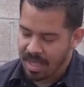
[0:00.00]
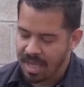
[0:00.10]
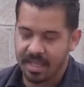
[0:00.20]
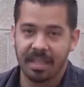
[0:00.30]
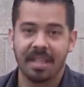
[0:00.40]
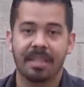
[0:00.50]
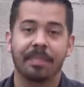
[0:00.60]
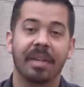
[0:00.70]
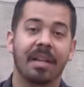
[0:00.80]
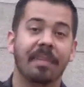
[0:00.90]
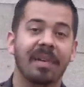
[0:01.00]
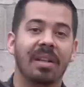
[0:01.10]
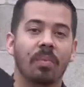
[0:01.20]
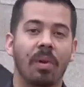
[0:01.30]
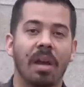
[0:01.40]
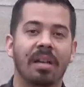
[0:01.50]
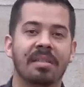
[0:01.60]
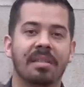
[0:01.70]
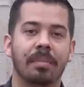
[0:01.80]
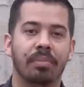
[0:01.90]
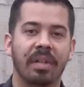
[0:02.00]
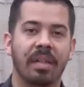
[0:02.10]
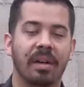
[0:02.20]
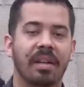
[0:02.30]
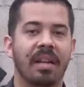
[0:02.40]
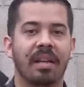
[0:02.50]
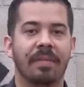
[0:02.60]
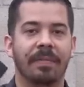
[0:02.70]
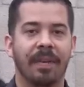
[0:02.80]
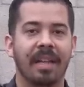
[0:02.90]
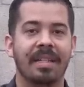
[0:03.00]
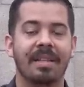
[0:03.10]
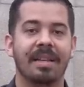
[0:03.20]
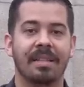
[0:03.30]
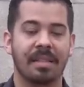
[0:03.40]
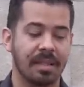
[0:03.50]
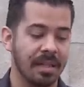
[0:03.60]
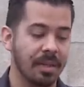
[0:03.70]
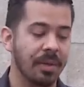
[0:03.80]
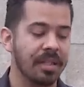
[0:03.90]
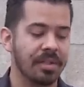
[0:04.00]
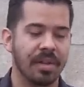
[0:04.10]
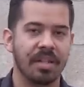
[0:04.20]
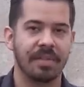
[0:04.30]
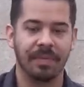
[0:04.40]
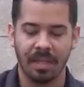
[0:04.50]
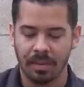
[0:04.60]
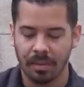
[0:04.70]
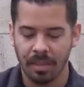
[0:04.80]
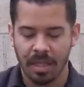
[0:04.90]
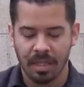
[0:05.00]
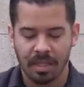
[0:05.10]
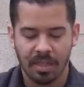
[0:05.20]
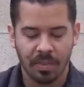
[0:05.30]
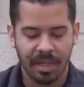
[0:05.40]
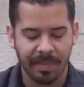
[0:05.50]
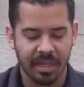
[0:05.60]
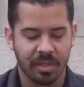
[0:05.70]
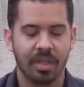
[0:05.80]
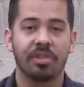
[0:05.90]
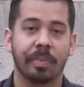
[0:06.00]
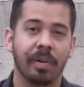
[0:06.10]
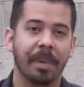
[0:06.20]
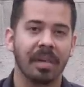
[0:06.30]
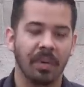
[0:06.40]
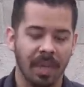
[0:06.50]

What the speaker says: And it doesn't pick up any rocks, debris, or any kind of fine dust that's going to go in and scratch the vehicle. You just want to make sure that you properly